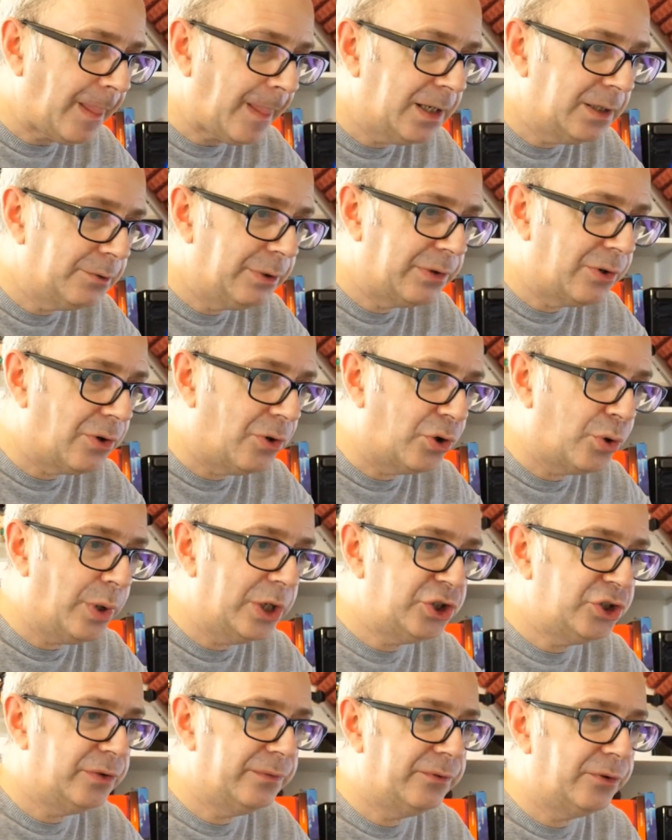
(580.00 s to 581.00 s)
We've got a
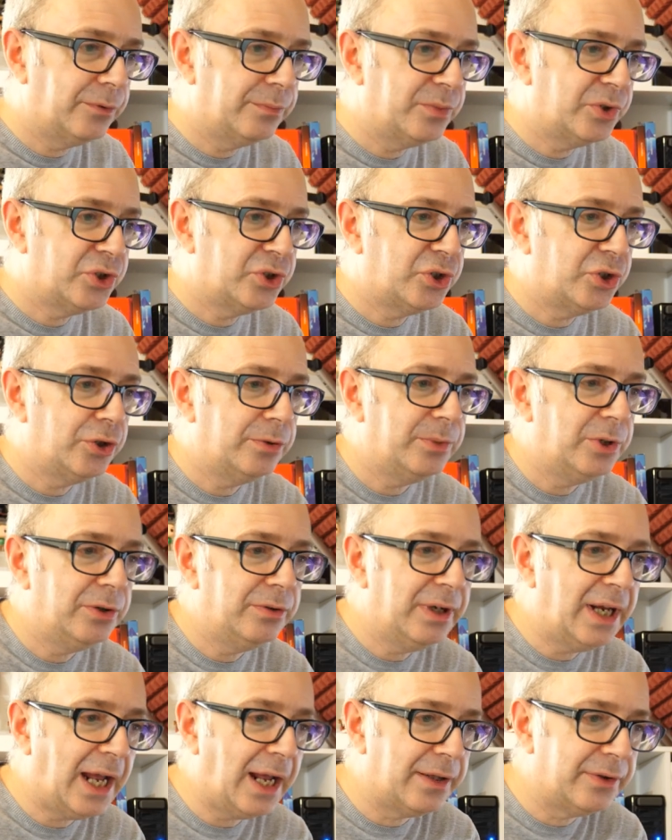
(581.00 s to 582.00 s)
question from Sumu
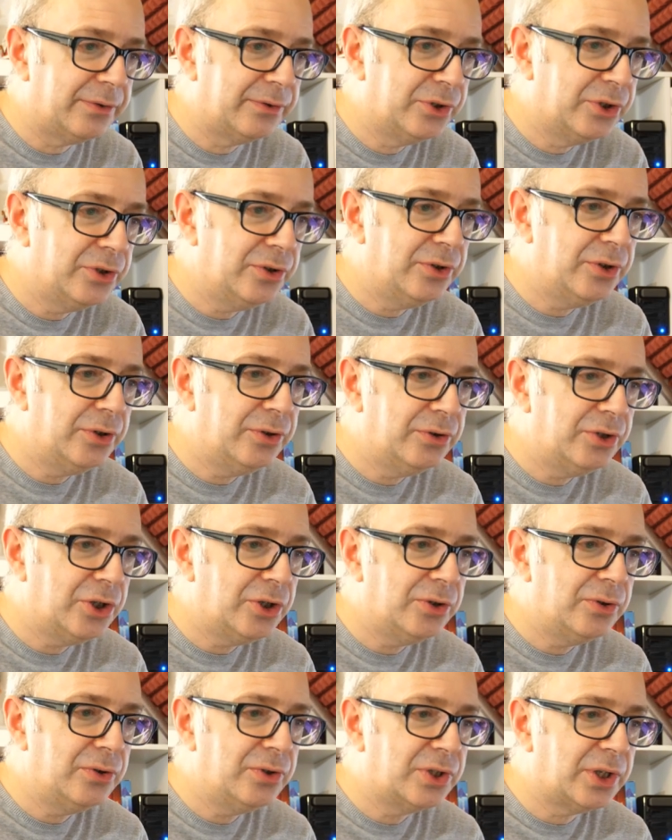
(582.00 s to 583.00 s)
Nath. Do you
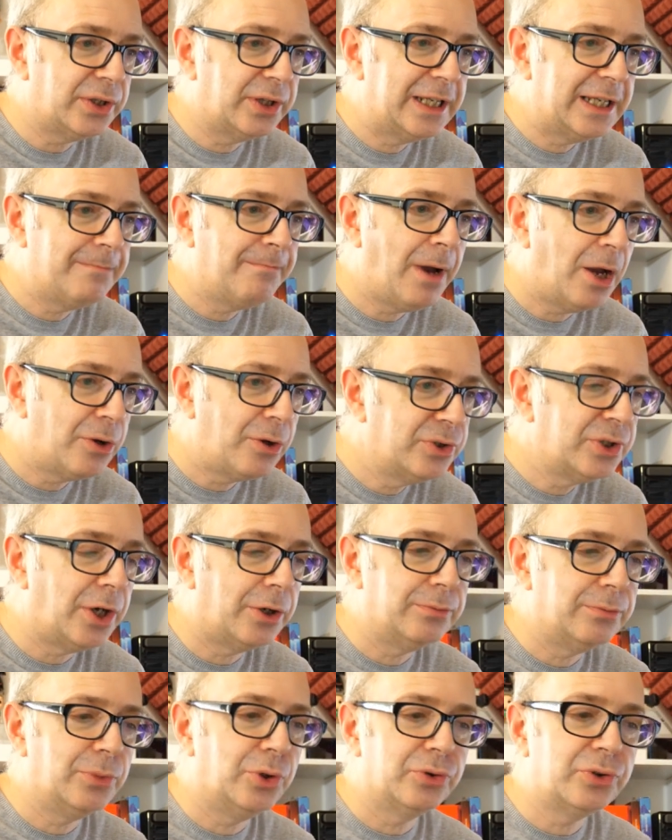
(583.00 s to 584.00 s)
use the
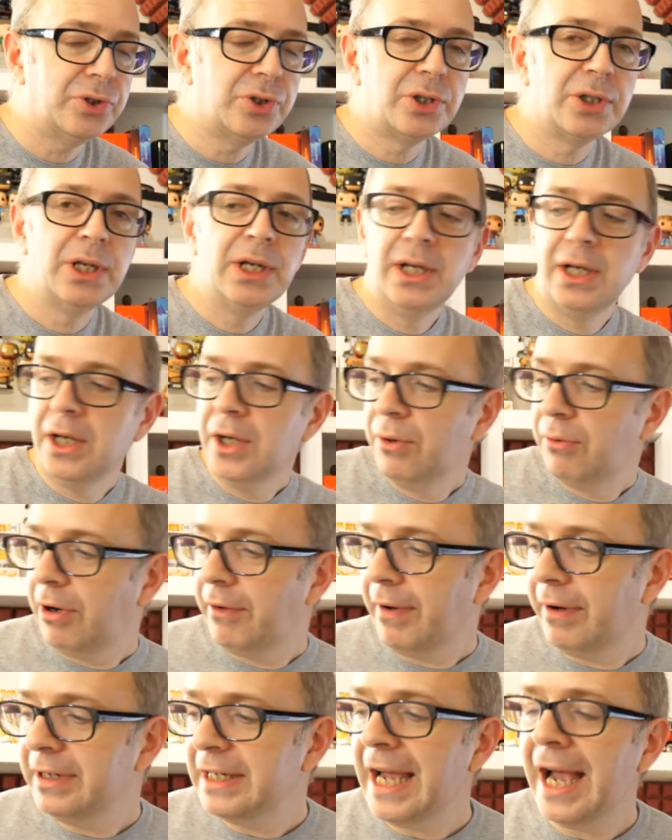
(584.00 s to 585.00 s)
Moto mods?
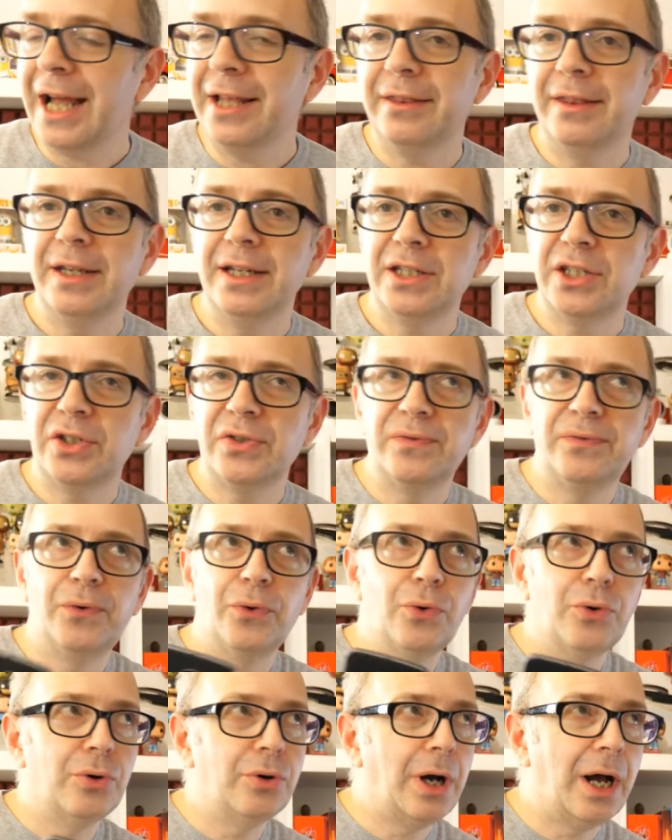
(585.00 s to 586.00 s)
Well, I've only had this
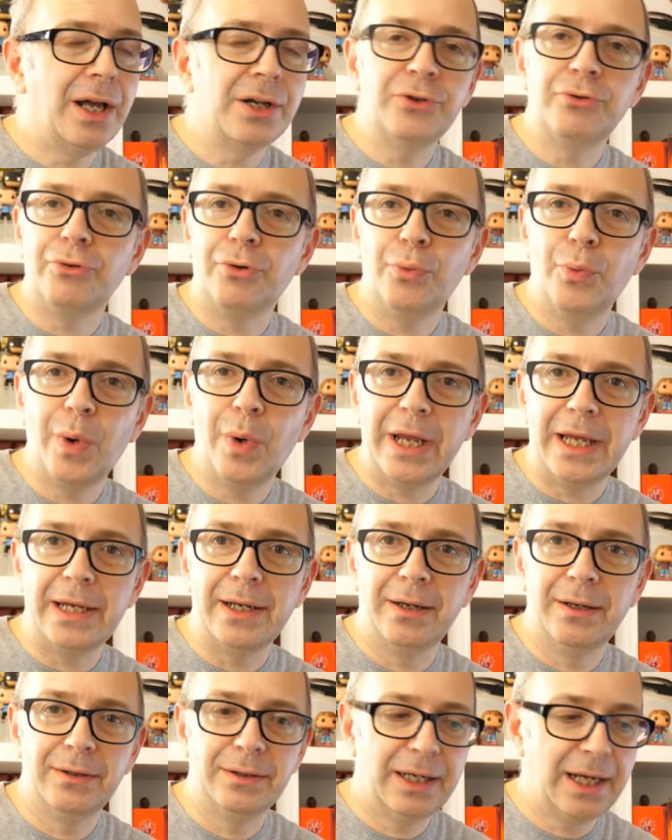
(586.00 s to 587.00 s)
for under a
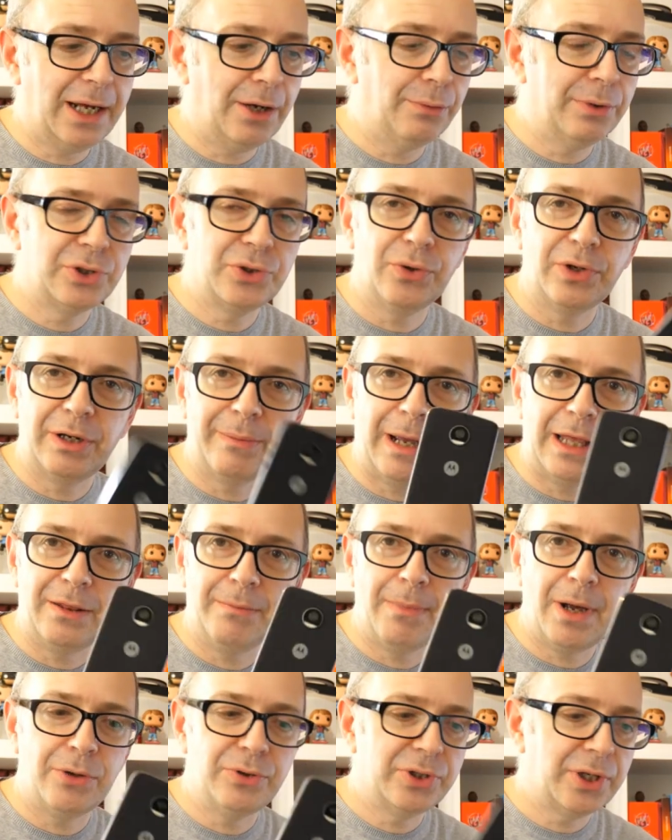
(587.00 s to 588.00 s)
week now. We're talking about the
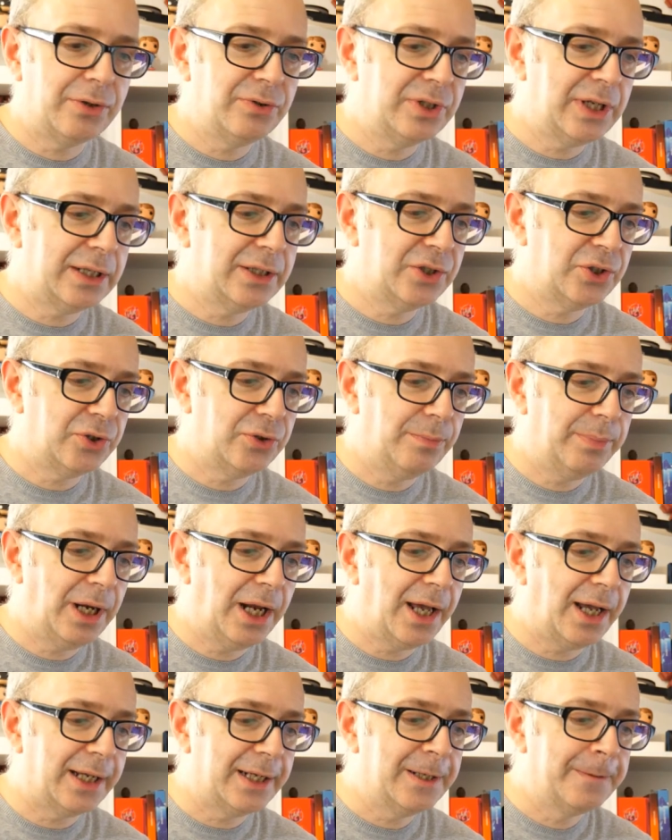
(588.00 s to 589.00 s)
Moto Z two
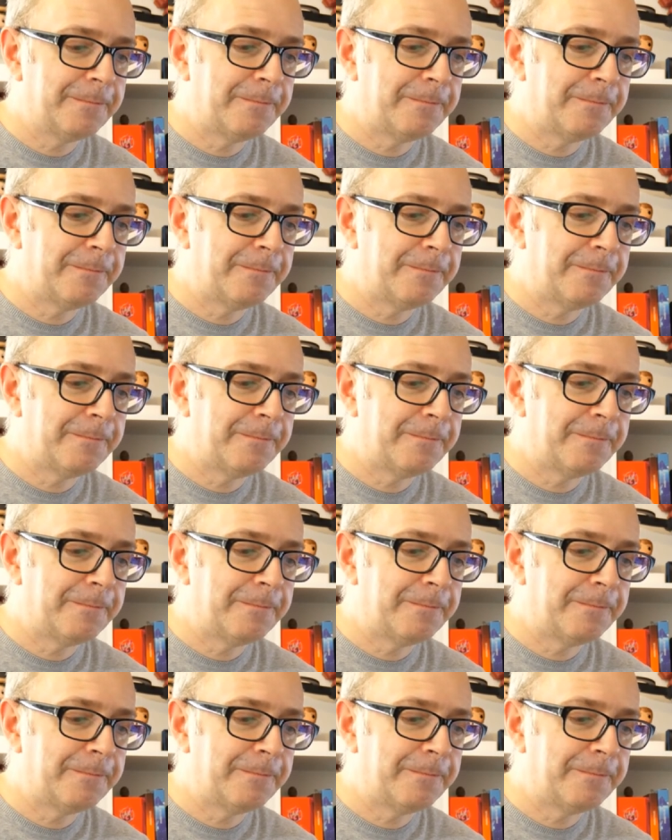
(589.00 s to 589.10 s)
Play.